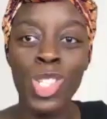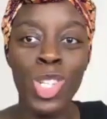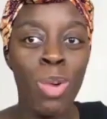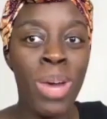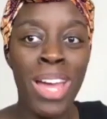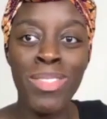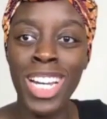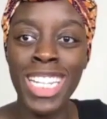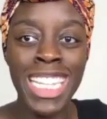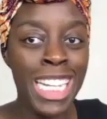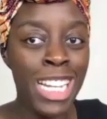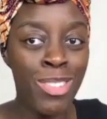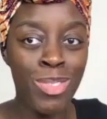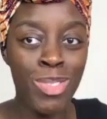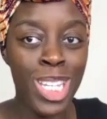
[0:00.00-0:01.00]
always like,
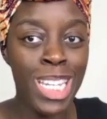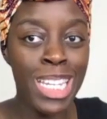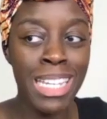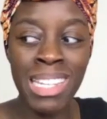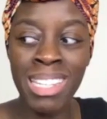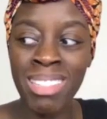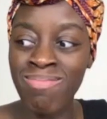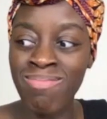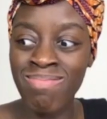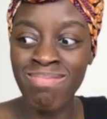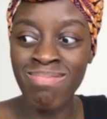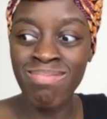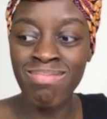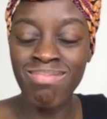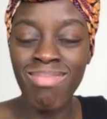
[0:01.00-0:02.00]
no, it
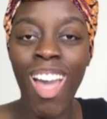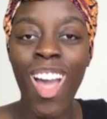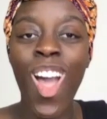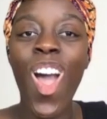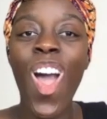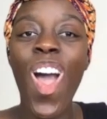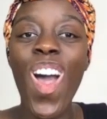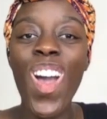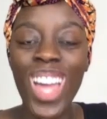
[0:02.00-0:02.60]
was never